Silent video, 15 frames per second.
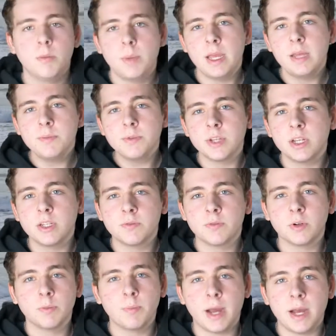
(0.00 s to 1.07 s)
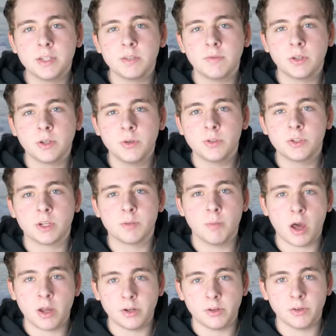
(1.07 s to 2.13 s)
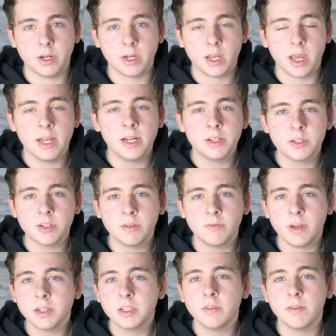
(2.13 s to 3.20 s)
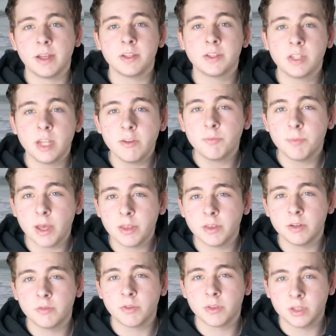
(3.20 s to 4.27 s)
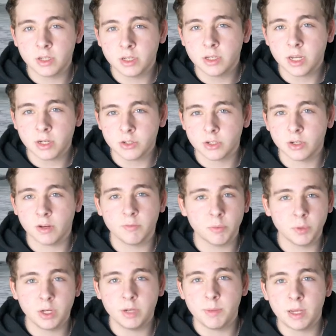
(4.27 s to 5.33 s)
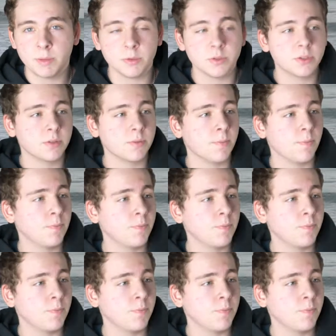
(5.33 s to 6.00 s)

PAM stands for Passive Acoustic Monitoring, and it's an effective and safe method for the detection of marine mammals.